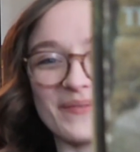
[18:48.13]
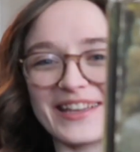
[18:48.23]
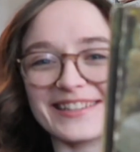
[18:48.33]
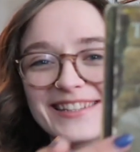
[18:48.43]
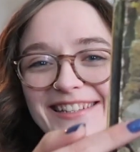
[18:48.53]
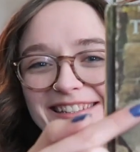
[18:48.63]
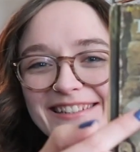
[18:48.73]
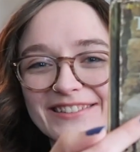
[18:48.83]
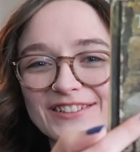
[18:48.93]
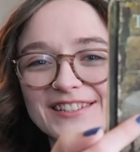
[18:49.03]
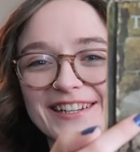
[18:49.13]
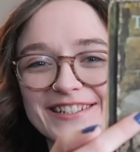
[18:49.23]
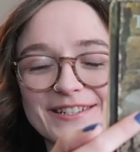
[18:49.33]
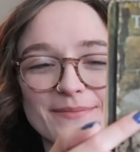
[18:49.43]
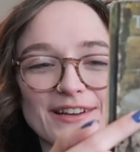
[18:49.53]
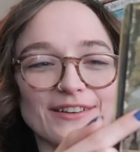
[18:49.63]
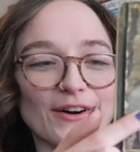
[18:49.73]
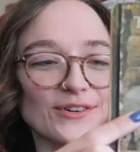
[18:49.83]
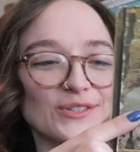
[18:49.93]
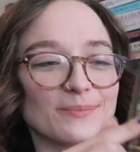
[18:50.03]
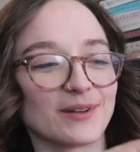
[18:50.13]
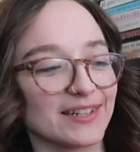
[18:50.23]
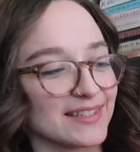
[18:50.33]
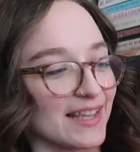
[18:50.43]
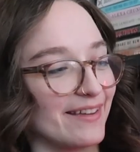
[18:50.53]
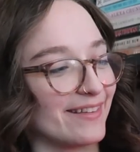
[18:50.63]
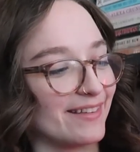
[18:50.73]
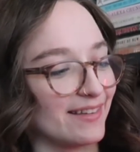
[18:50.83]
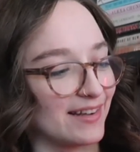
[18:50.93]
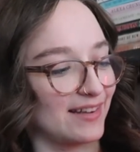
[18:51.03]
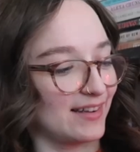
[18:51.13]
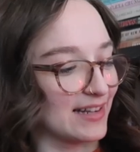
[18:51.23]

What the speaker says: because this looks like it should be a ghost, but it's like,